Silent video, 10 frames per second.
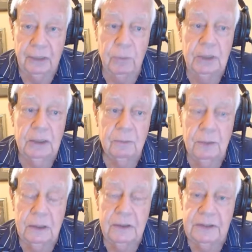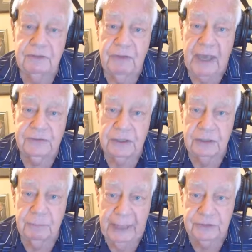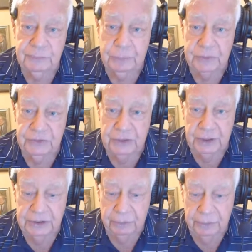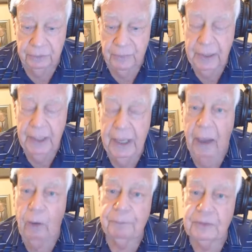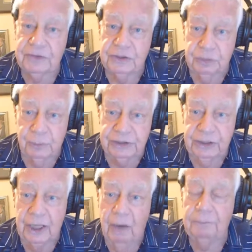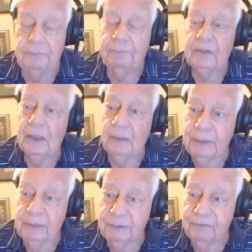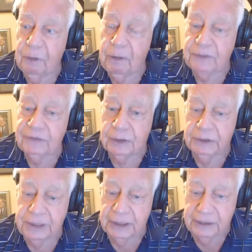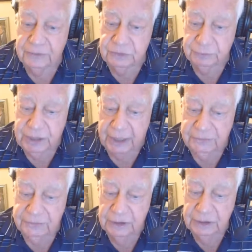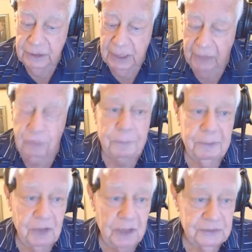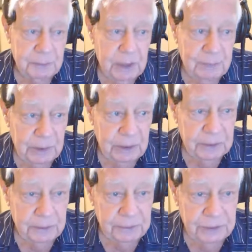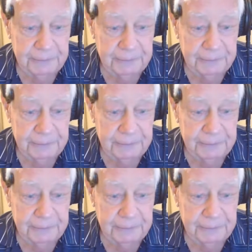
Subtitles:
Will these vaccine passports in Ontario help the situation? Now, before I start taking some texts, I hope we've got some coming in here, John.